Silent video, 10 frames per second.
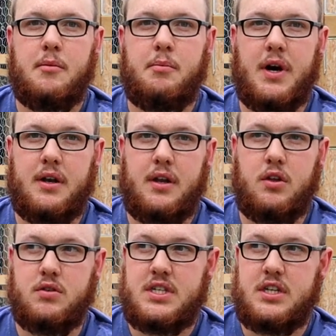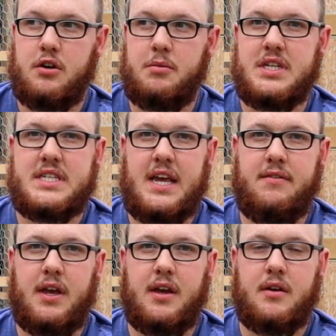but you'd still be
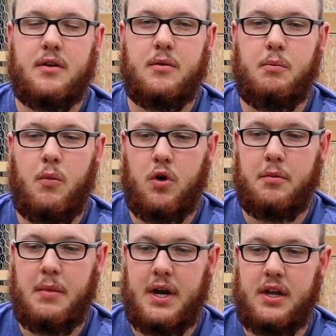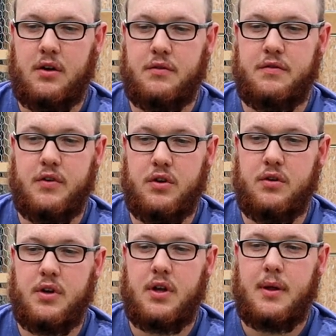saving more money on food